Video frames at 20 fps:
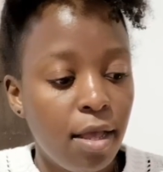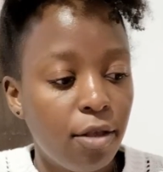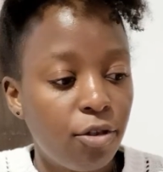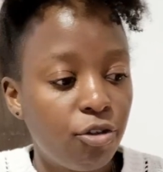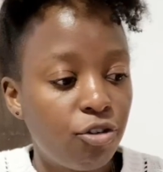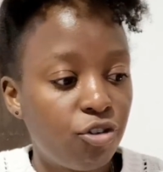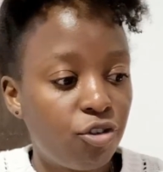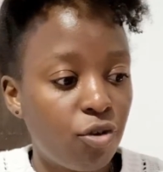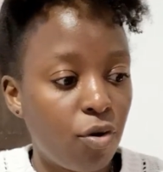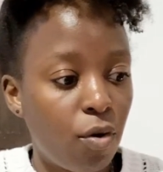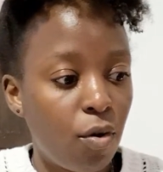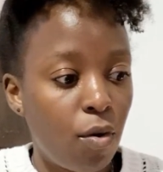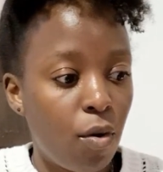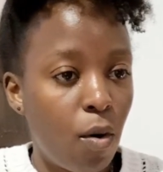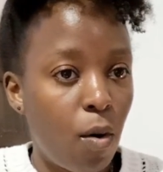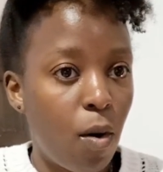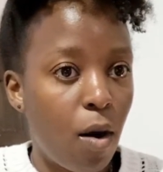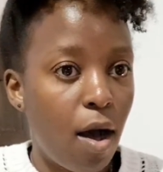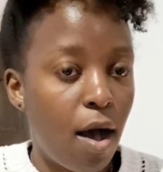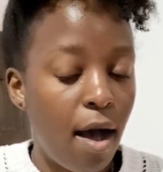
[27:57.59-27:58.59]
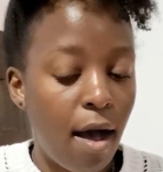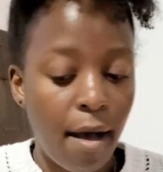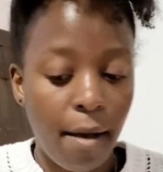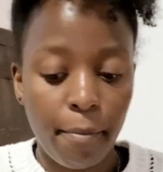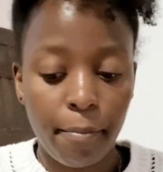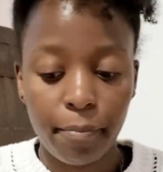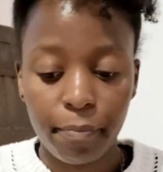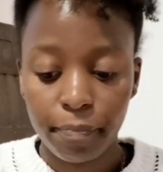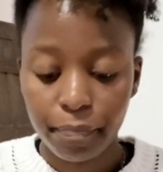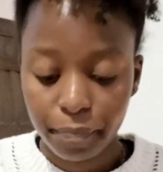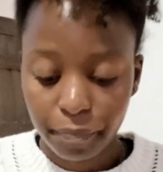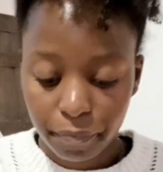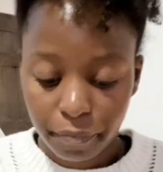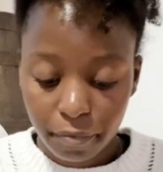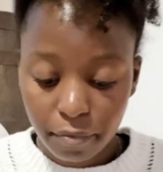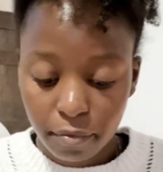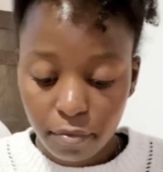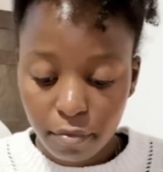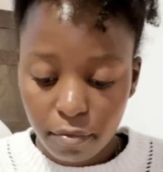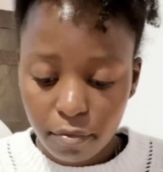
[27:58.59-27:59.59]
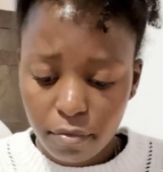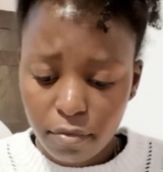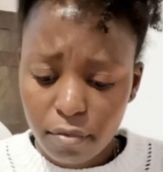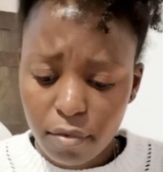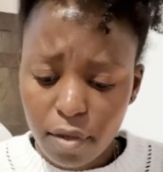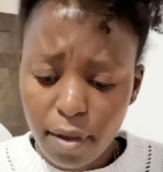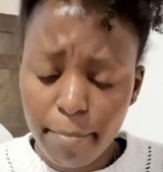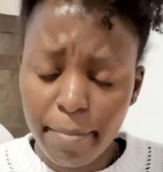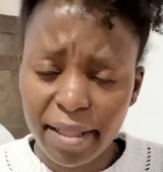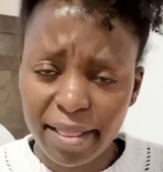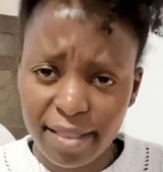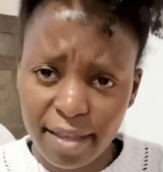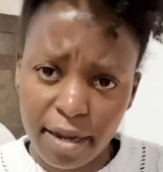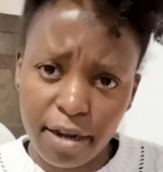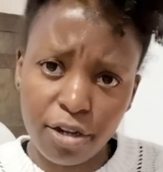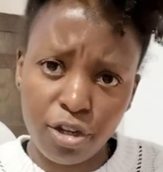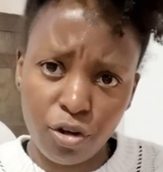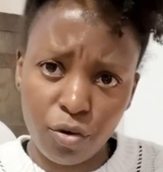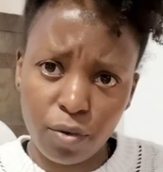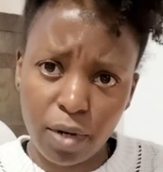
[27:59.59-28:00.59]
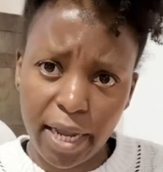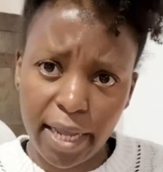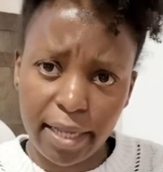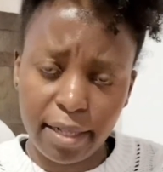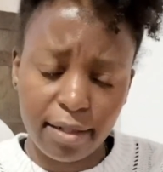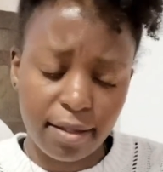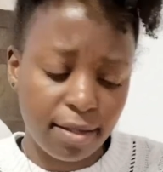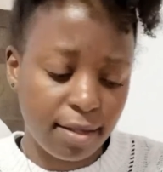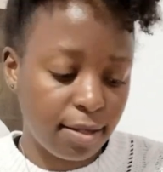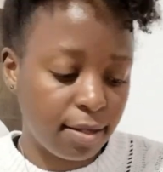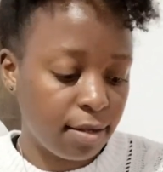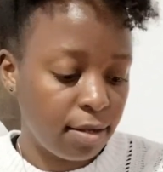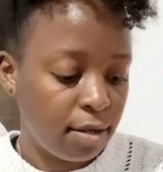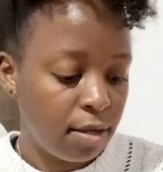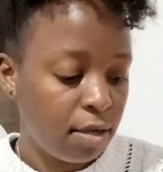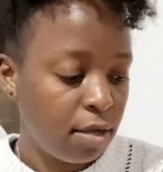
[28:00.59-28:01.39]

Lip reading: So but they're new lights.